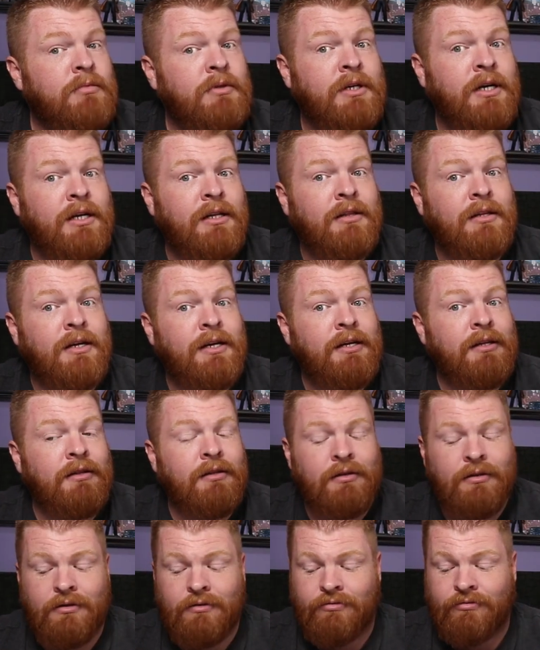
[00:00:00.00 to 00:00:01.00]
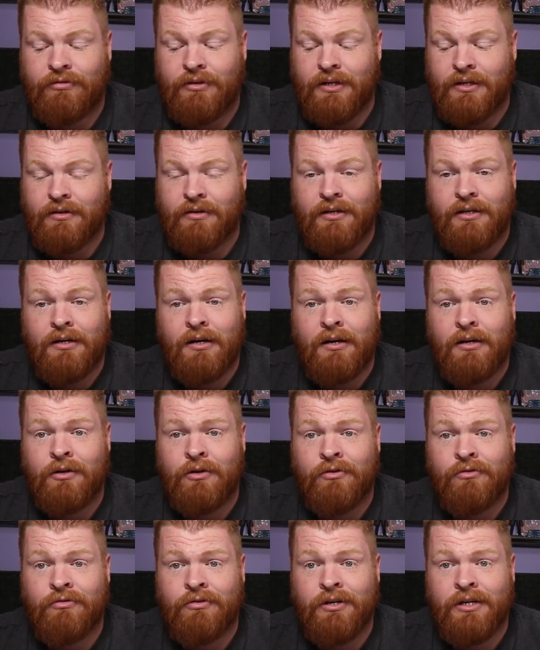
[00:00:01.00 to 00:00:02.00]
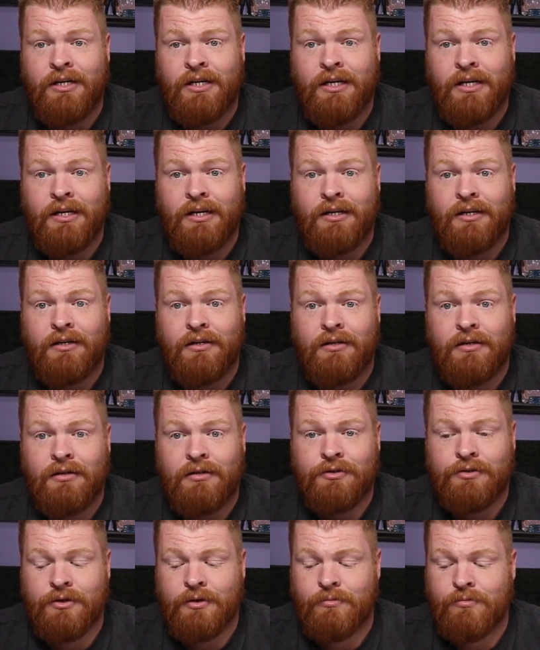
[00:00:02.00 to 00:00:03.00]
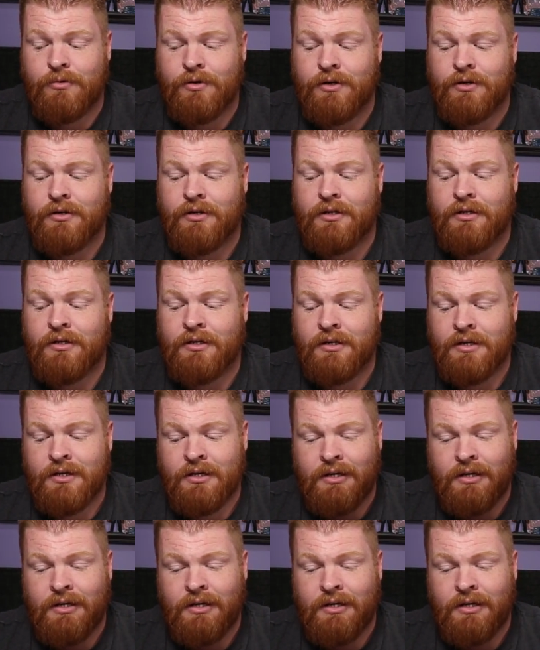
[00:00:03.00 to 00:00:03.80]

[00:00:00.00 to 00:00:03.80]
got a light little flickering on over here, so I'm wondering,